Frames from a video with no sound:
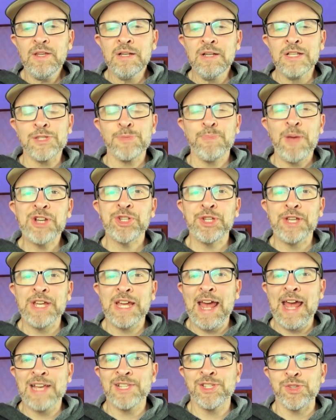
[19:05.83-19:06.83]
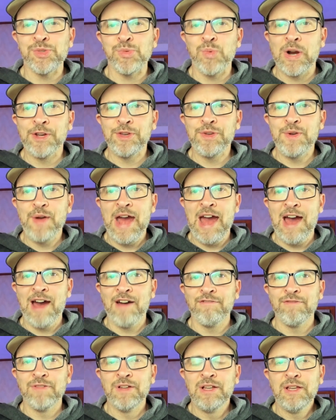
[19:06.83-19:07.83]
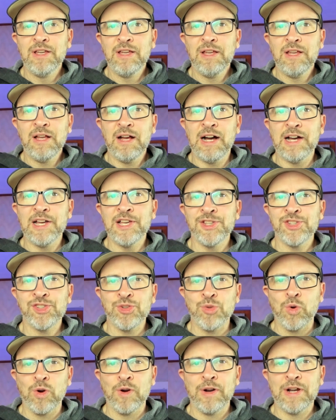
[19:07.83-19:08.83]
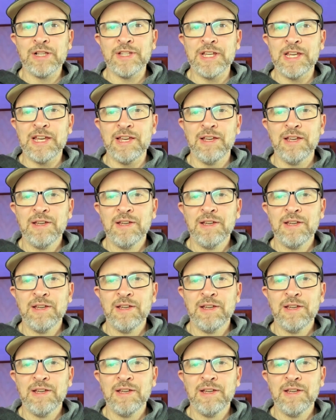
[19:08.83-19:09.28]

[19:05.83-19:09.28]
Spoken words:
Especially in cases where you have a historically